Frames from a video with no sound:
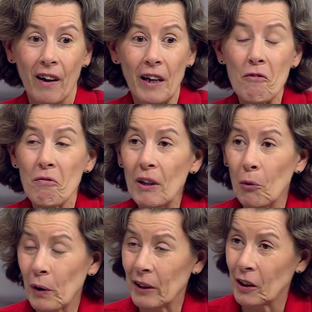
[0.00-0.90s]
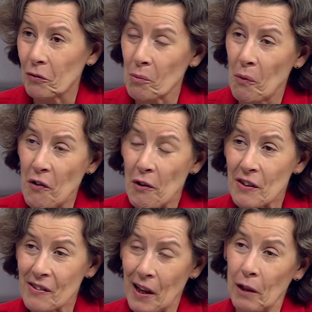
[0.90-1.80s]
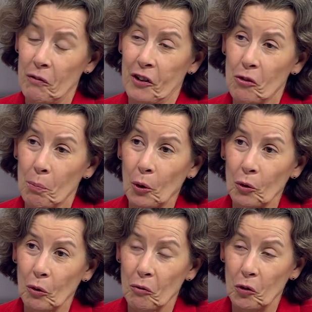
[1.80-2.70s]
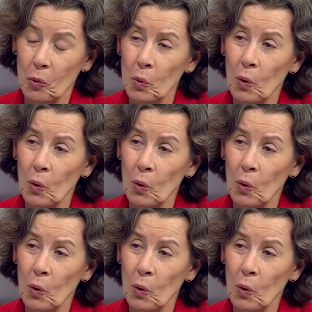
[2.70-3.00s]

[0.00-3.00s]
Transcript: If we look at it from a very selfish point of view,